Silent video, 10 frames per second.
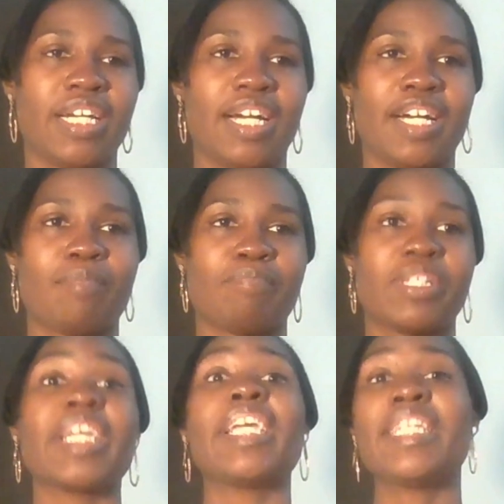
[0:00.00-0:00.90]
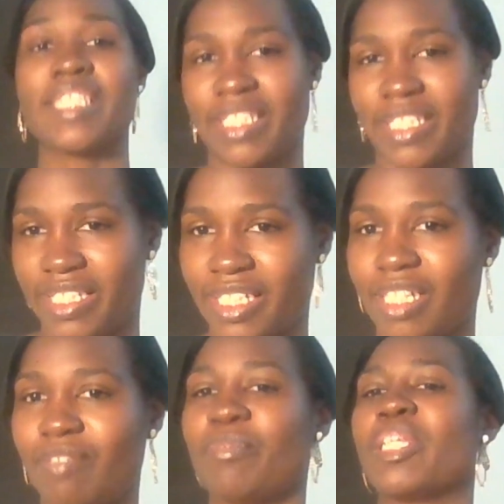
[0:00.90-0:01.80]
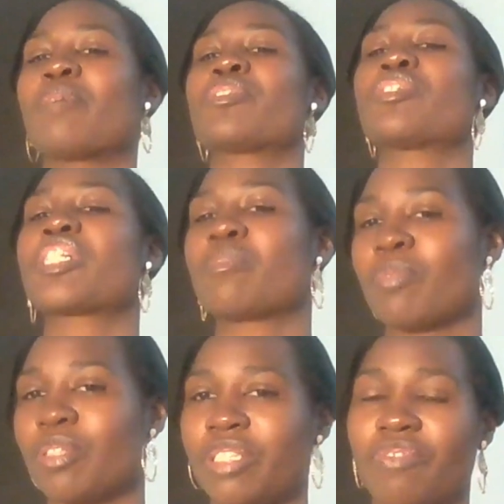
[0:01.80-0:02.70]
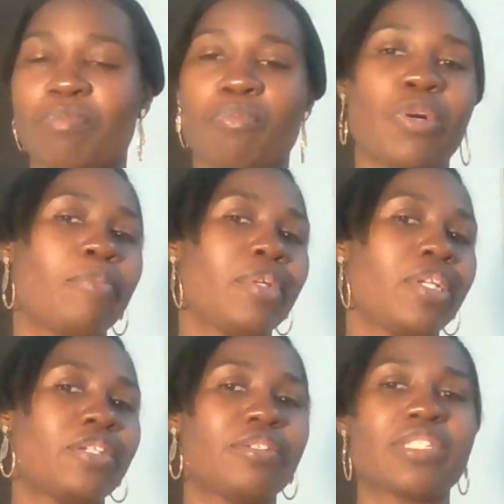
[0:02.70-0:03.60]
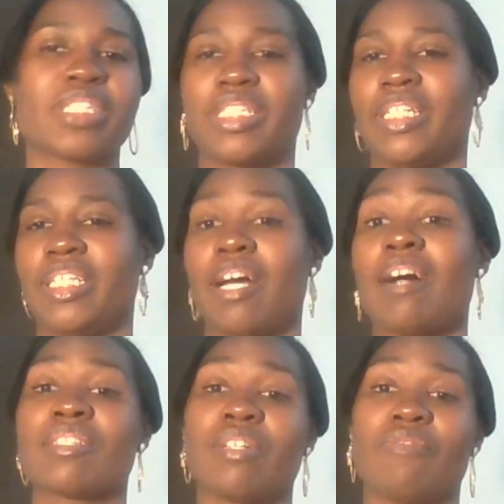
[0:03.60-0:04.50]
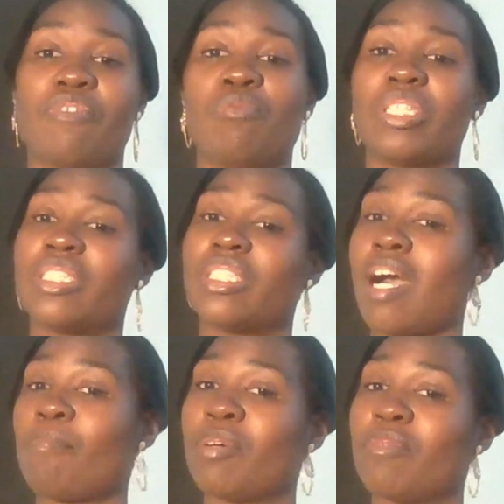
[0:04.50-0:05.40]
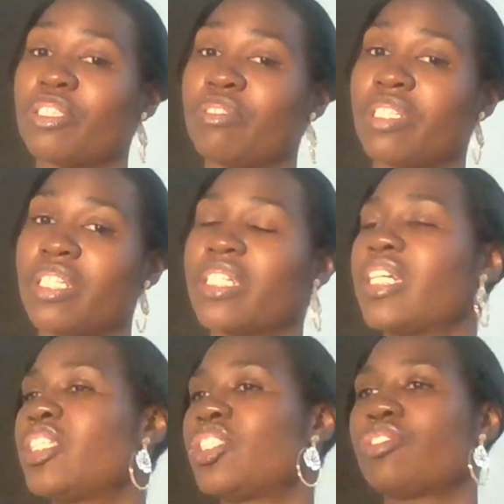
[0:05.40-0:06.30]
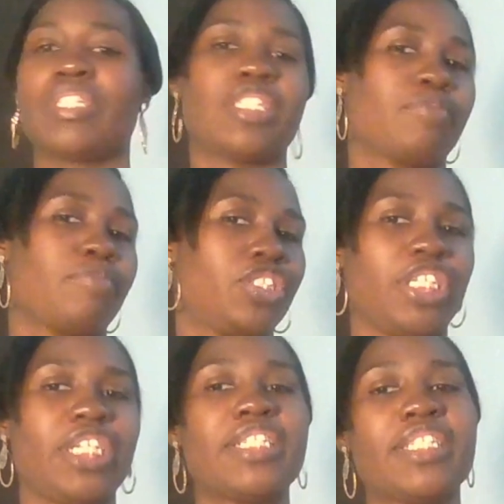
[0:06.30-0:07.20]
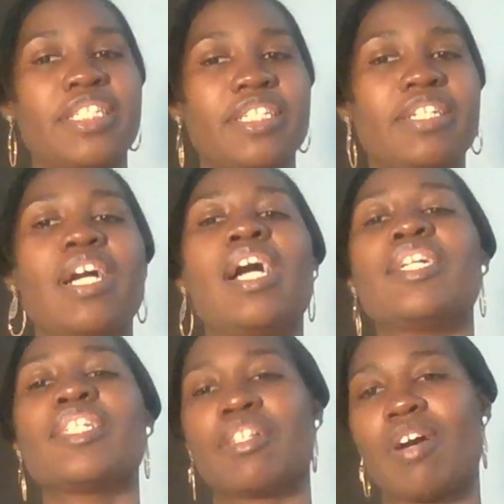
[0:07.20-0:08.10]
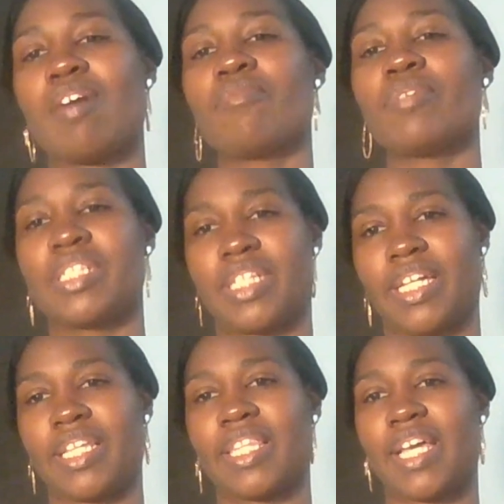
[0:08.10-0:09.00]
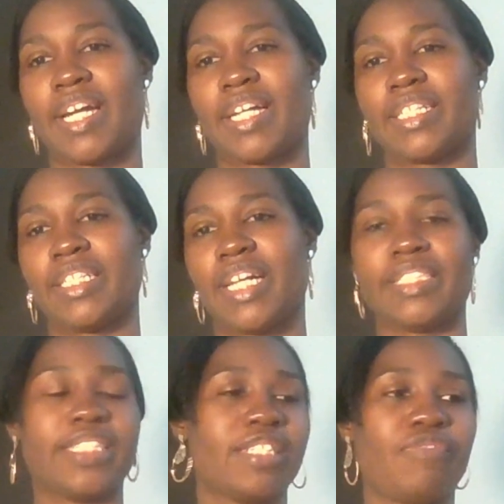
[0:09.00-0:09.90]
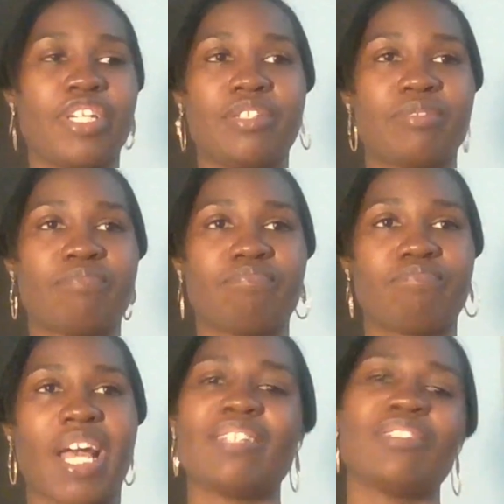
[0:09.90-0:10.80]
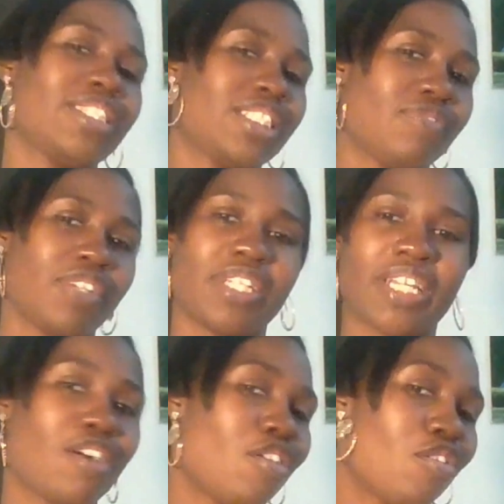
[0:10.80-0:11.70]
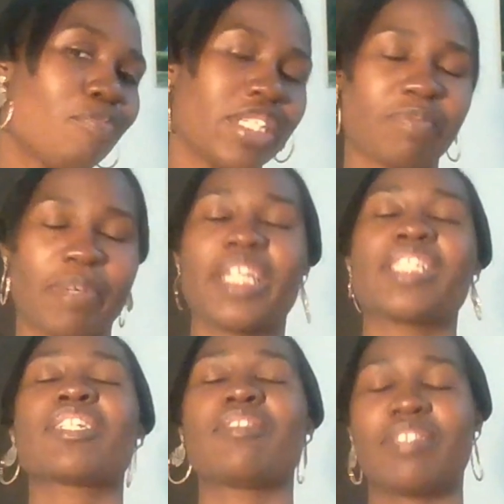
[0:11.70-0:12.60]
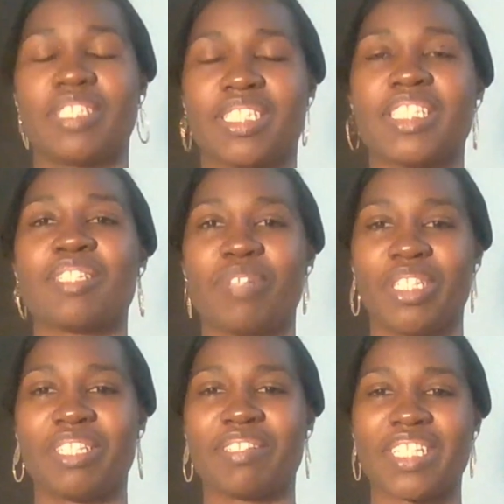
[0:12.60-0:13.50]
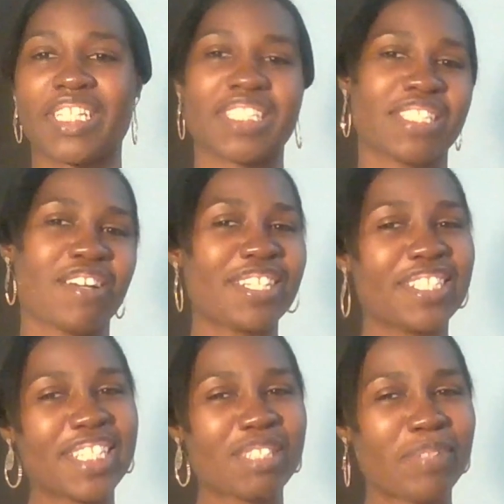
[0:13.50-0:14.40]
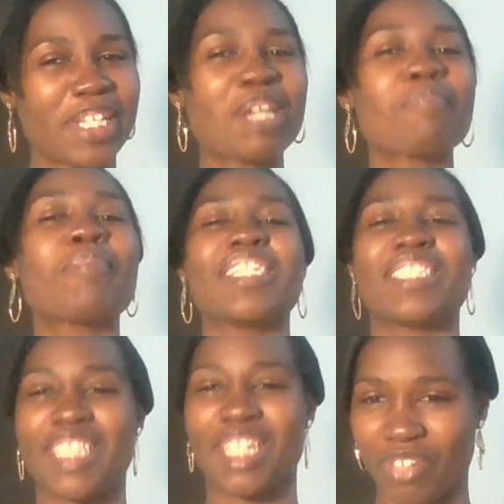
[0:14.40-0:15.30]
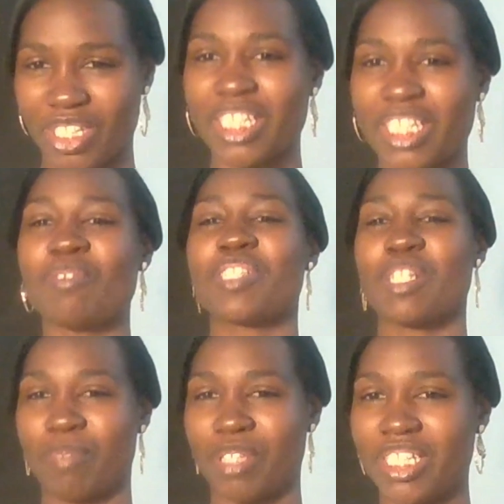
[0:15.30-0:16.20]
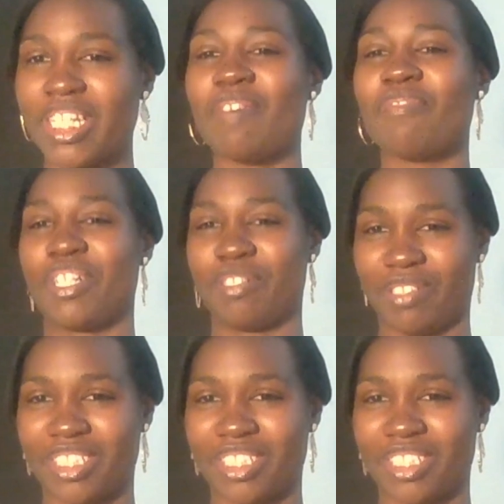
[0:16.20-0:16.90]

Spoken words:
the easiness of being able to explore different pueblos, and also if you want to hop over to another country is much easier. So I would say that, and I just felt at home in Spain. So it's one of those things that's hard to explain, but it's definitely something that I felt.